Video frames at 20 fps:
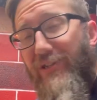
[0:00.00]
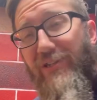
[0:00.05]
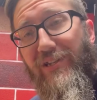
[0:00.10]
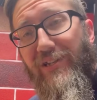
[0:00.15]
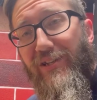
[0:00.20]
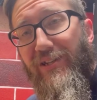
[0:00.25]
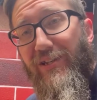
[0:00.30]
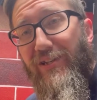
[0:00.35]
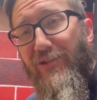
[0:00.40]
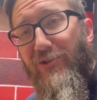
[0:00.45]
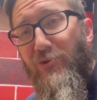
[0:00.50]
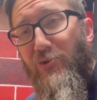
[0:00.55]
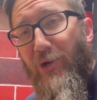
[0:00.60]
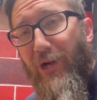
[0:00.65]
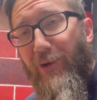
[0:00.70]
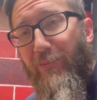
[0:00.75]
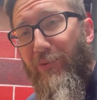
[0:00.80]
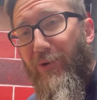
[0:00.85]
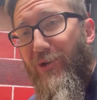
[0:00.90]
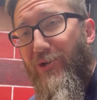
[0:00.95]
the
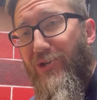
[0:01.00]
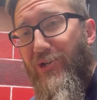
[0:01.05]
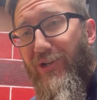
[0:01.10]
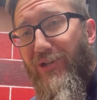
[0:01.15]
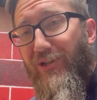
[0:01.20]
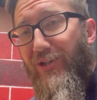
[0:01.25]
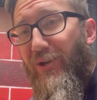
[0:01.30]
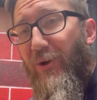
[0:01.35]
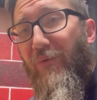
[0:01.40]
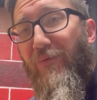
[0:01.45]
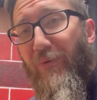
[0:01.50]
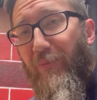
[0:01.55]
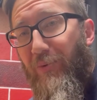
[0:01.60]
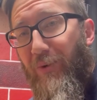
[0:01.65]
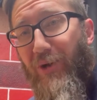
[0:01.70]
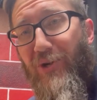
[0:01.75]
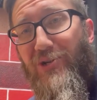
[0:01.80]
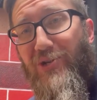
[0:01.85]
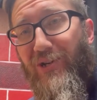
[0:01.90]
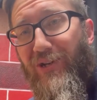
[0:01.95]
dry brushing, the over
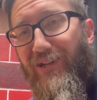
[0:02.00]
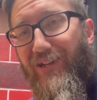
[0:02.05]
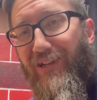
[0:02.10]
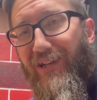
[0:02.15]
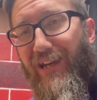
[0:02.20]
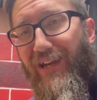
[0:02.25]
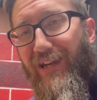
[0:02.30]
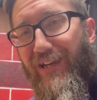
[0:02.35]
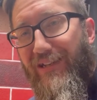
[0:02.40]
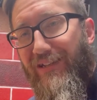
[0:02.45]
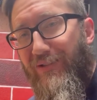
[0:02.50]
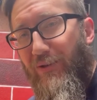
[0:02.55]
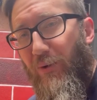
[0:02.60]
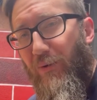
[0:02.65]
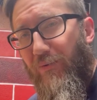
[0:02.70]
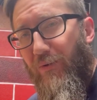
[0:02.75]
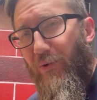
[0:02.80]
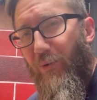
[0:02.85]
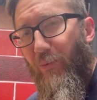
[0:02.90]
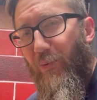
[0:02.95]
brushing, and
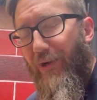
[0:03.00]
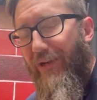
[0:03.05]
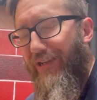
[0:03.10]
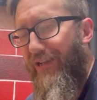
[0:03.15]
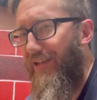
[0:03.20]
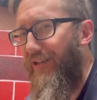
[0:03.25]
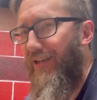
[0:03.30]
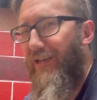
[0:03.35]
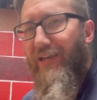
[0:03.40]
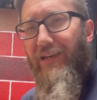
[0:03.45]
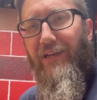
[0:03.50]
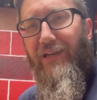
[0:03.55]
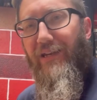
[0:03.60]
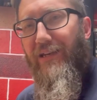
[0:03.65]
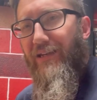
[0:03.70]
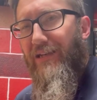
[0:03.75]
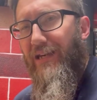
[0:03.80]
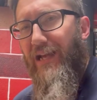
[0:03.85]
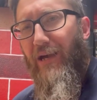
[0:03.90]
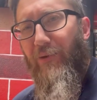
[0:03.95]
over the white
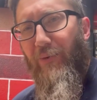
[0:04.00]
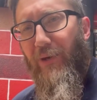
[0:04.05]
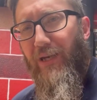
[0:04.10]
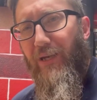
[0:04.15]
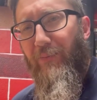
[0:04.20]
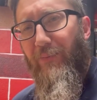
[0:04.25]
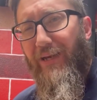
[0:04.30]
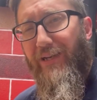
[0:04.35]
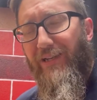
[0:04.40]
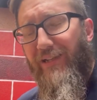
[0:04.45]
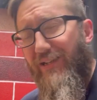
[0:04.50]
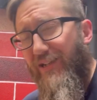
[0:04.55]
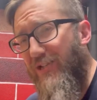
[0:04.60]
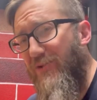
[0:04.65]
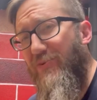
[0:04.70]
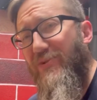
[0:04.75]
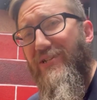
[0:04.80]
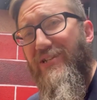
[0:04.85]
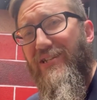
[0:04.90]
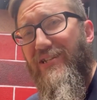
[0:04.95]
not recommended. This
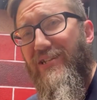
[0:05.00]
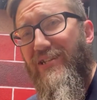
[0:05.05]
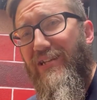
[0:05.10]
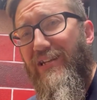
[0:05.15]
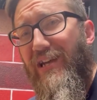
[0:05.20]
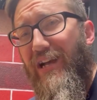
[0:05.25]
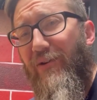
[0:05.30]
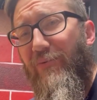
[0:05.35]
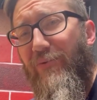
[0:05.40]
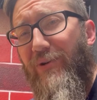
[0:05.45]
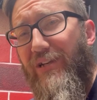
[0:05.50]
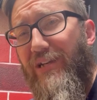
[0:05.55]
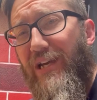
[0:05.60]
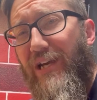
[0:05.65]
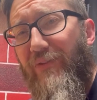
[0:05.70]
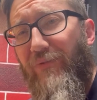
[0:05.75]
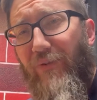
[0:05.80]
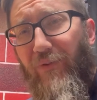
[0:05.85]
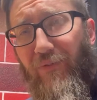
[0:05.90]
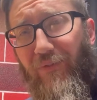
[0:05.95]
was to see what
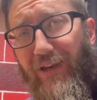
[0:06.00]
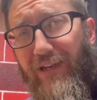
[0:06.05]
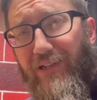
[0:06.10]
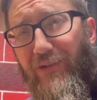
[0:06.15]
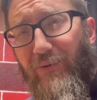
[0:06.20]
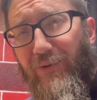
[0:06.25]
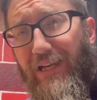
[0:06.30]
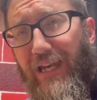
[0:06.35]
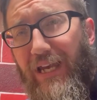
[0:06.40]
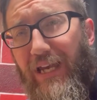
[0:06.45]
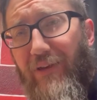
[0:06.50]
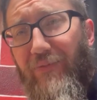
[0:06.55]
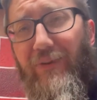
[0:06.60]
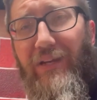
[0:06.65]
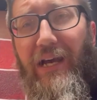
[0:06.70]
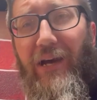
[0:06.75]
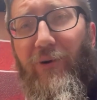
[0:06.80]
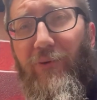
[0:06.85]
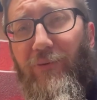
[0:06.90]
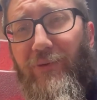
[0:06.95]
kind of effect it would have and
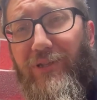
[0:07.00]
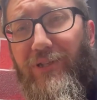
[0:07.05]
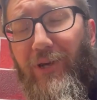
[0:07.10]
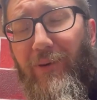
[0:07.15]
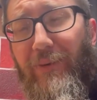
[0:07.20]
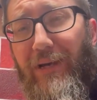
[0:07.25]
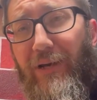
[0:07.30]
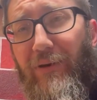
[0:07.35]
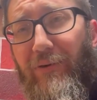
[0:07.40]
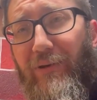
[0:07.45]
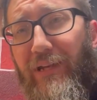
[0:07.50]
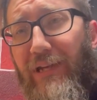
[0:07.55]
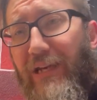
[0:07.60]
how it would come out.